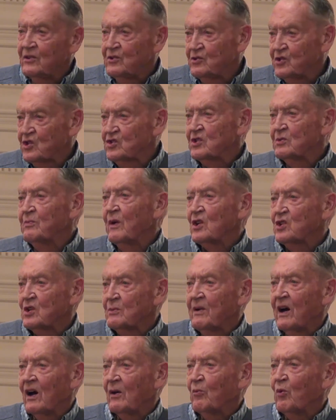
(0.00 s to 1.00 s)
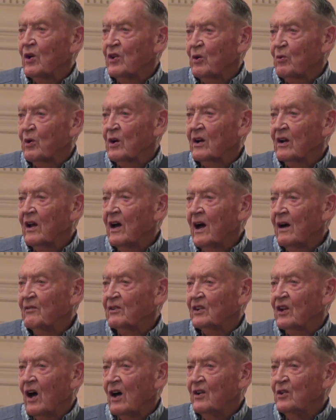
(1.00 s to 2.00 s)
just as much about whether we're going to have
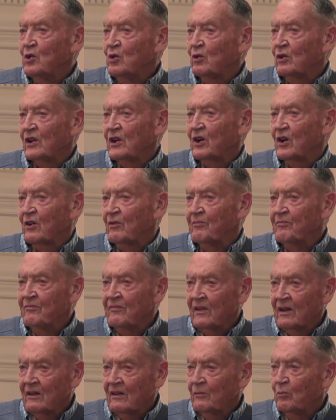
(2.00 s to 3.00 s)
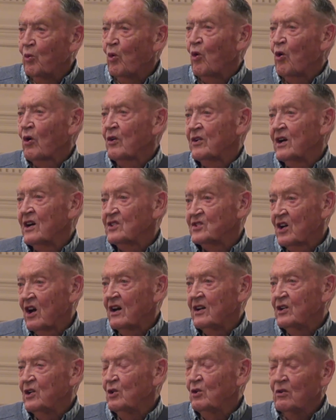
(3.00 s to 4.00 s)
a nuclear war as
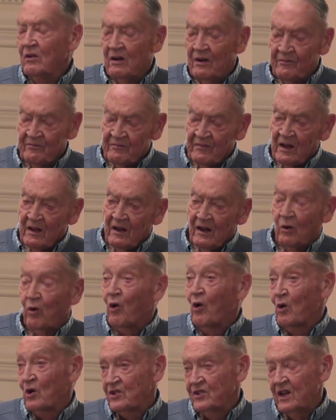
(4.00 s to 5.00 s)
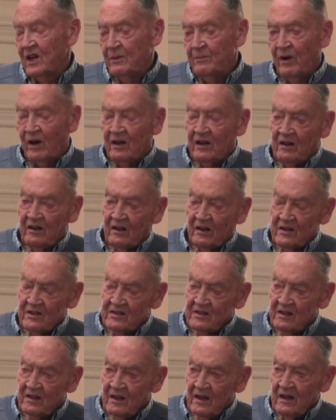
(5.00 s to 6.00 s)
I do, or as anybody
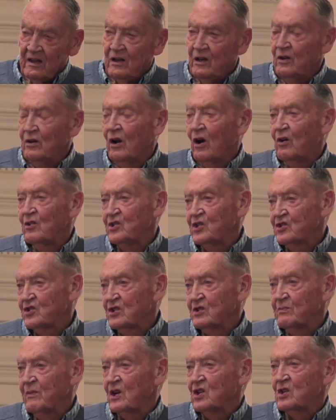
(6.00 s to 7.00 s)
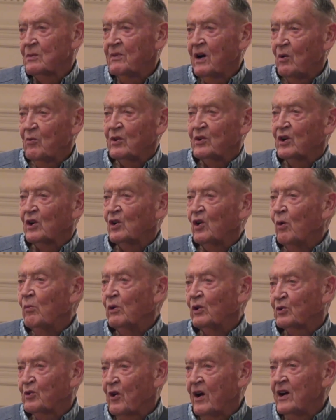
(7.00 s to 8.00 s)
does. You know just as much about whether
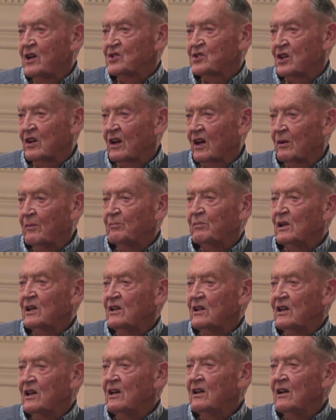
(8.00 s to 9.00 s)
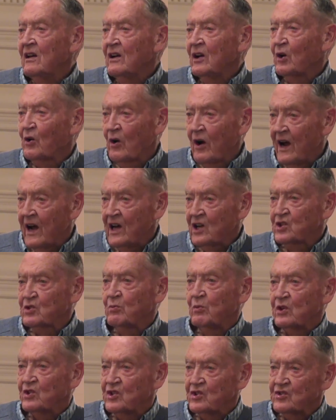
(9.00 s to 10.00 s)
global trade is going to completely crash,
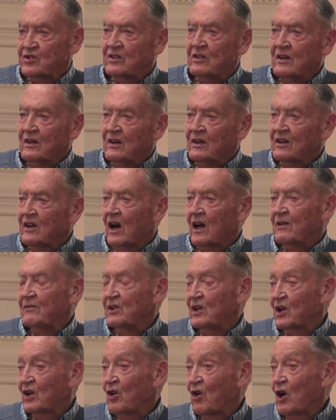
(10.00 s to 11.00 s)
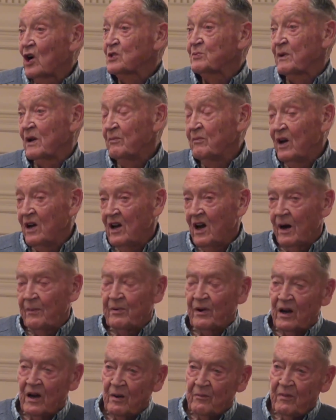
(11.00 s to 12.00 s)
which is kind of in the cards, but it may
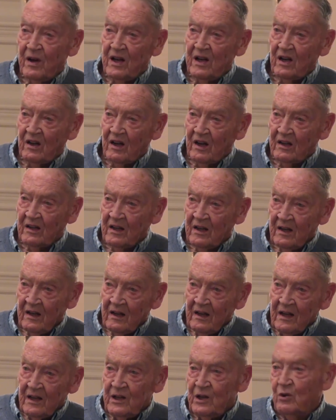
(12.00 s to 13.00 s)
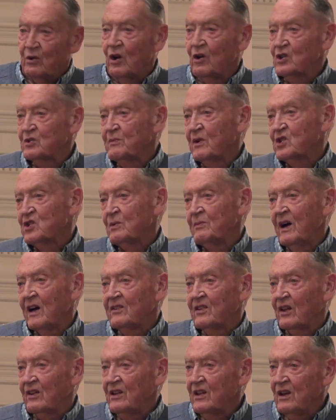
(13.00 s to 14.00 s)
happen and it may not. You know as much about
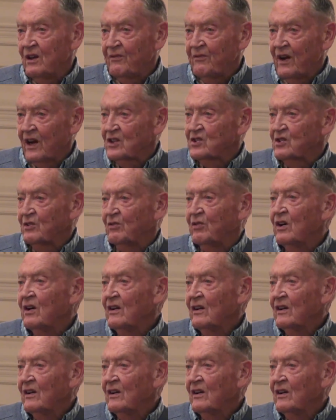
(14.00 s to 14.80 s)
the effects of